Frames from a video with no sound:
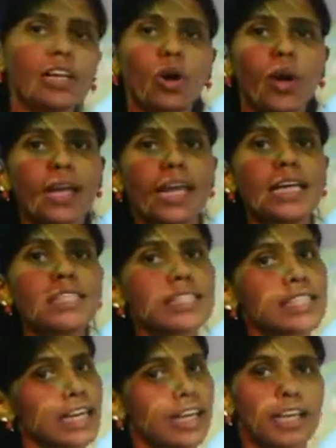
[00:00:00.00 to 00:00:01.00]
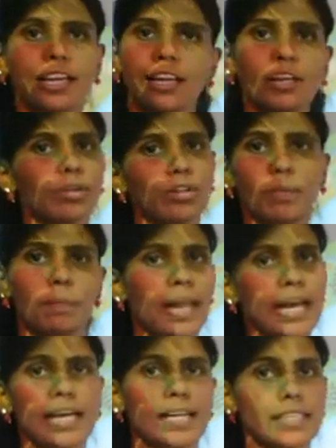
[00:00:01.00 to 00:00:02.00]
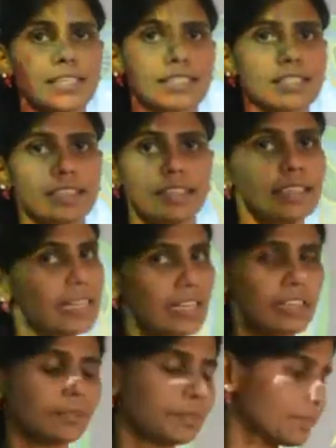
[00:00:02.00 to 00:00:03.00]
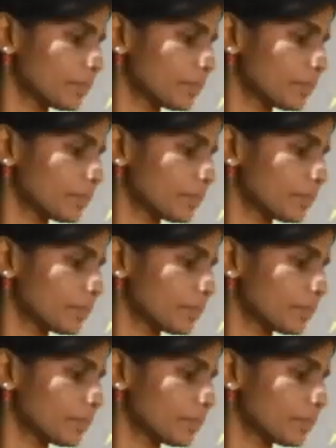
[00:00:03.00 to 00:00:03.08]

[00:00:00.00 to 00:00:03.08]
called as chloroplast. Clear?